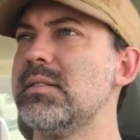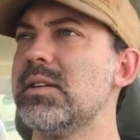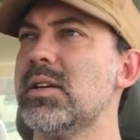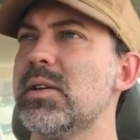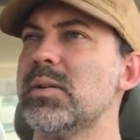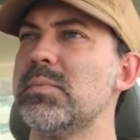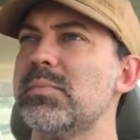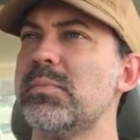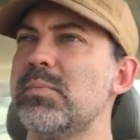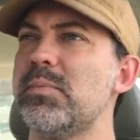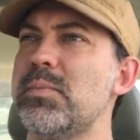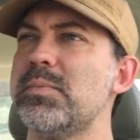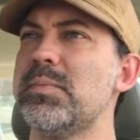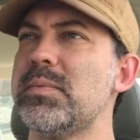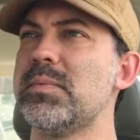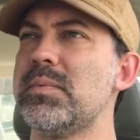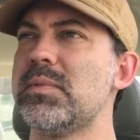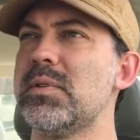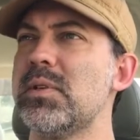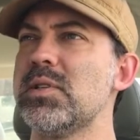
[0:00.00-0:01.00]
you know,
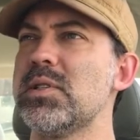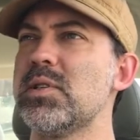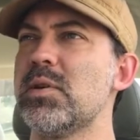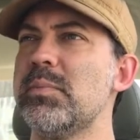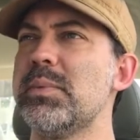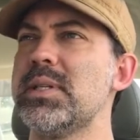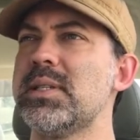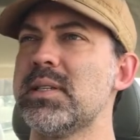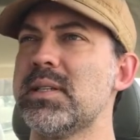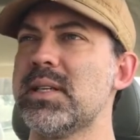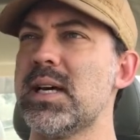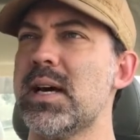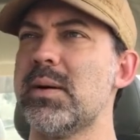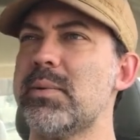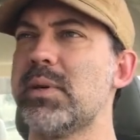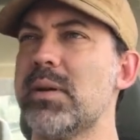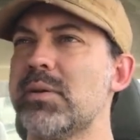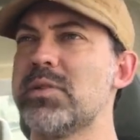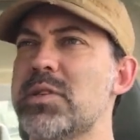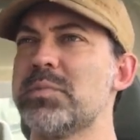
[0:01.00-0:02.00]
there's little bits of time
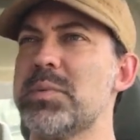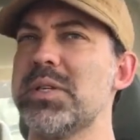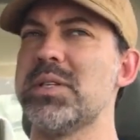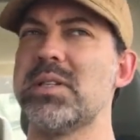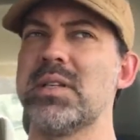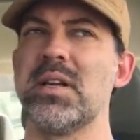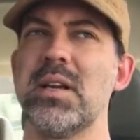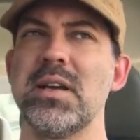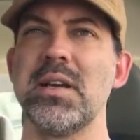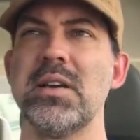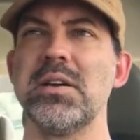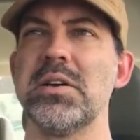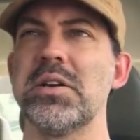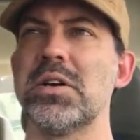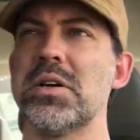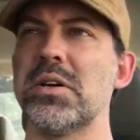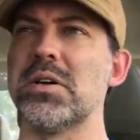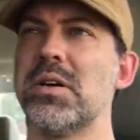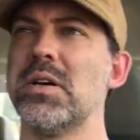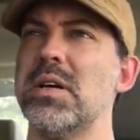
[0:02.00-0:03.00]
when I would just be sitting
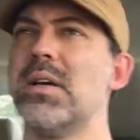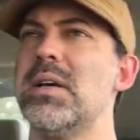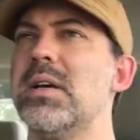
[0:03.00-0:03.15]
here.